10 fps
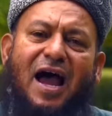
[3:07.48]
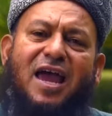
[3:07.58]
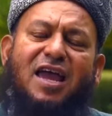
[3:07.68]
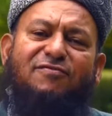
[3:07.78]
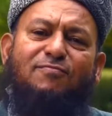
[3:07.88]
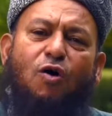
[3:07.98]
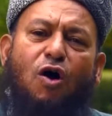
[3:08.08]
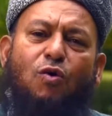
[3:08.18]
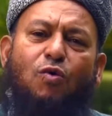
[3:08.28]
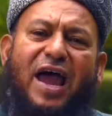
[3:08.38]
I have
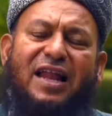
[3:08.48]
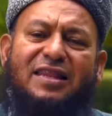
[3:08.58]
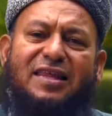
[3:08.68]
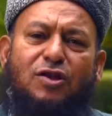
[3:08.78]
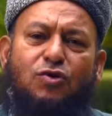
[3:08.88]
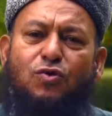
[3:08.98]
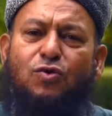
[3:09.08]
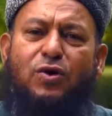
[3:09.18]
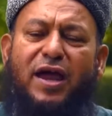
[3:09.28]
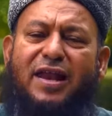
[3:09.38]
more wealth than
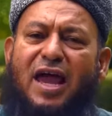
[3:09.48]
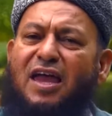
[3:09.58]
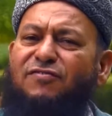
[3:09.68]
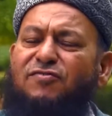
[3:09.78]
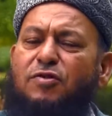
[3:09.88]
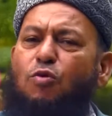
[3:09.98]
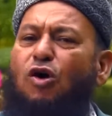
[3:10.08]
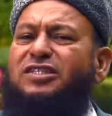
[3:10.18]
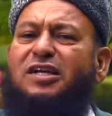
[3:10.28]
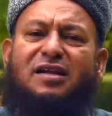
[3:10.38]
you and I have even
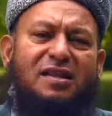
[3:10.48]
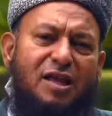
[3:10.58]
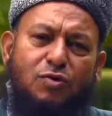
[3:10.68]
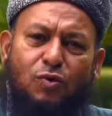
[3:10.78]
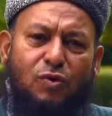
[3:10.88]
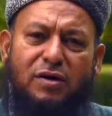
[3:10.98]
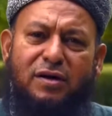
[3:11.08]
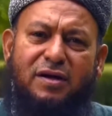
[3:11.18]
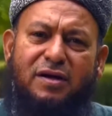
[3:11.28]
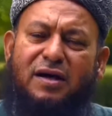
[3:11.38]
more children than you.
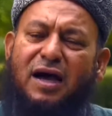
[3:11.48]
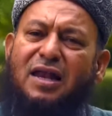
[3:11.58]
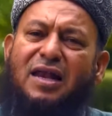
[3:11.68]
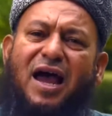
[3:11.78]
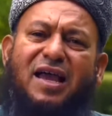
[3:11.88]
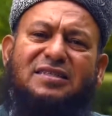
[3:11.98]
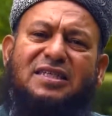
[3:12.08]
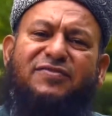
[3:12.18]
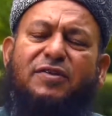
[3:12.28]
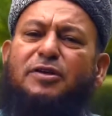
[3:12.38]
Allah has
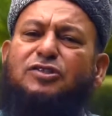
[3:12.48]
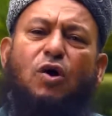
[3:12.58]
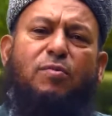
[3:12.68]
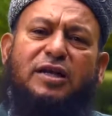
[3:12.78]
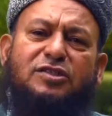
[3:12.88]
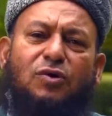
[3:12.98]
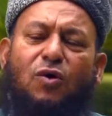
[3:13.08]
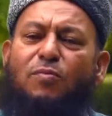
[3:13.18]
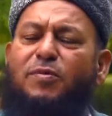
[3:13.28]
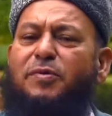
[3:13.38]
given me so much
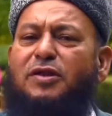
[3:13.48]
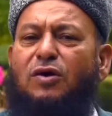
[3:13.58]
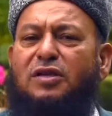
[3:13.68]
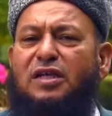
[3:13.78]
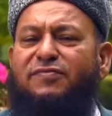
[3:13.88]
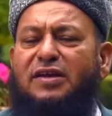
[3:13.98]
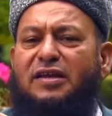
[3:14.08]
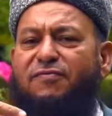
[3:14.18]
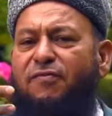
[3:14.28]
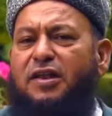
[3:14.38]
or maybe not even
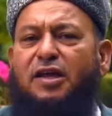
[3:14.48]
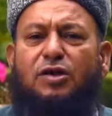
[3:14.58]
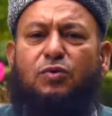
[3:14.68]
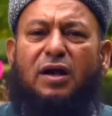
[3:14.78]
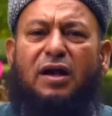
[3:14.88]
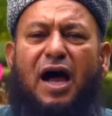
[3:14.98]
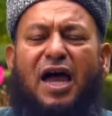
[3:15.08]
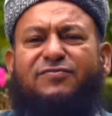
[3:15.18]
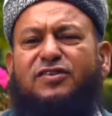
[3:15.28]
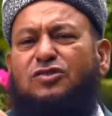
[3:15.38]
referring it to Allah.
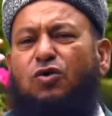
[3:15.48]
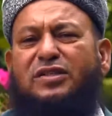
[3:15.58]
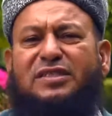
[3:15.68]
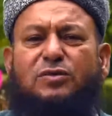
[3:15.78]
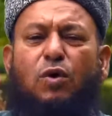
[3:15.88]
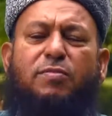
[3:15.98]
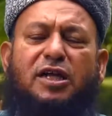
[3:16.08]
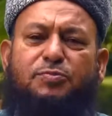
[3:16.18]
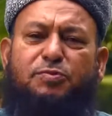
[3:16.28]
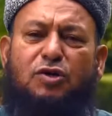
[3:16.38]
I've just got so
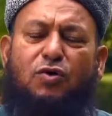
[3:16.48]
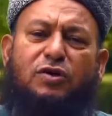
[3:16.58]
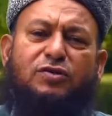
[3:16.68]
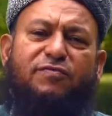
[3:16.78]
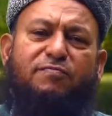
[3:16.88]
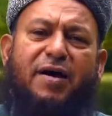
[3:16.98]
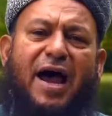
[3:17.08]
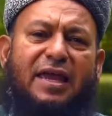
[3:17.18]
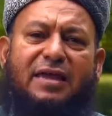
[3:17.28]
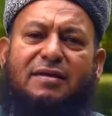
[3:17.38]
much because of
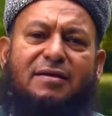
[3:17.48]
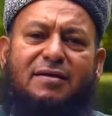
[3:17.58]
my